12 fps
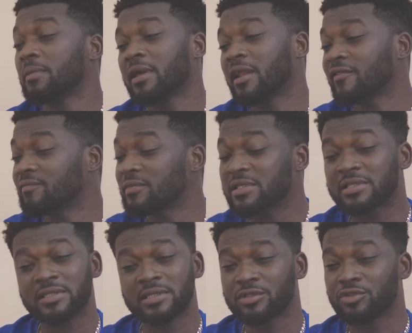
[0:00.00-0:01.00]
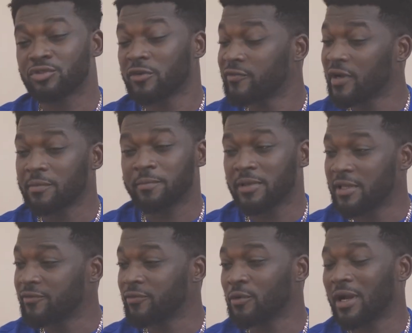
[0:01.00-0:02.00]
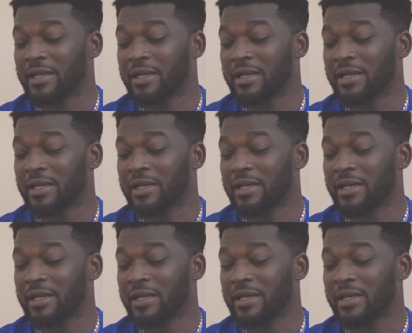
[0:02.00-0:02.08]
Man, I've missed the jovial, playful,